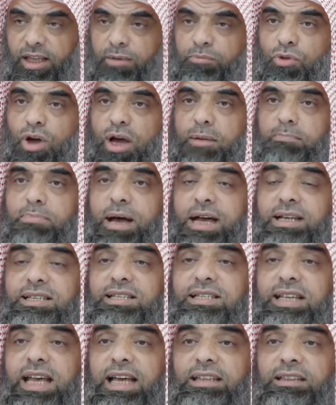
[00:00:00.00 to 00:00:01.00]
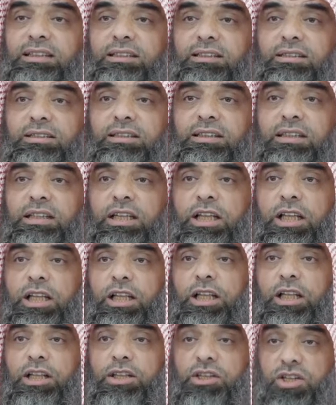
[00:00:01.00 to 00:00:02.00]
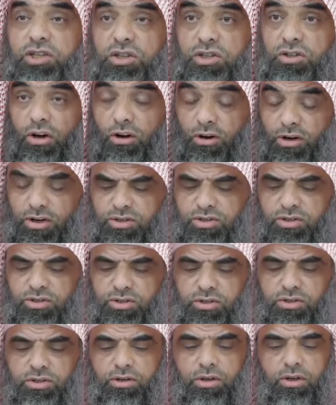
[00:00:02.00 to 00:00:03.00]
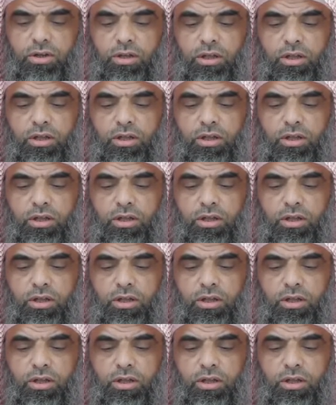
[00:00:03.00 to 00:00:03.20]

Ibn Abbas said, the stars